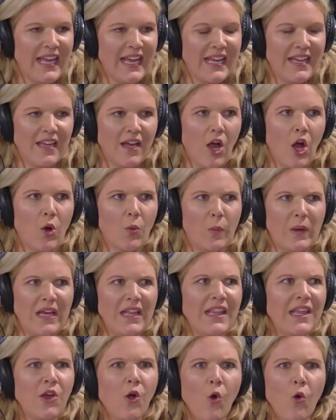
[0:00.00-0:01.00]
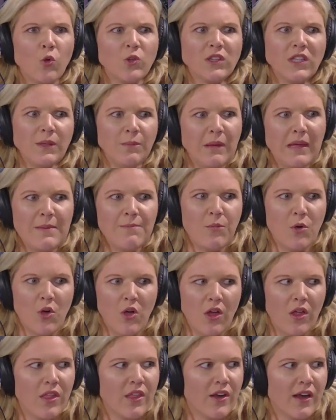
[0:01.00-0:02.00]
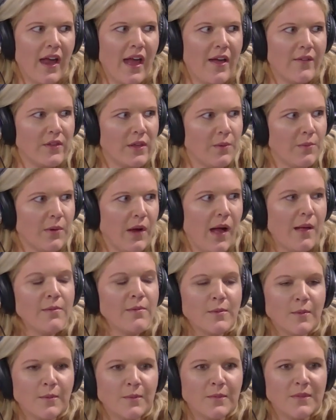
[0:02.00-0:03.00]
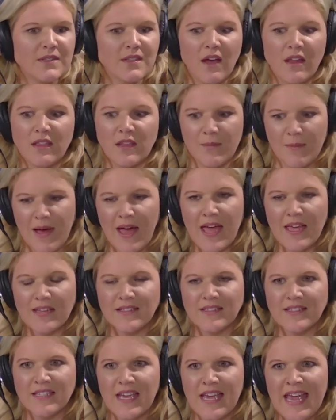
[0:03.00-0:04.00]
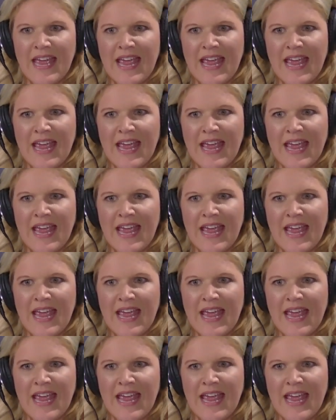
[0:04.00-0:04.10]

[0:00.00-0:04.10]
it, are we the only people that are having problems on the bus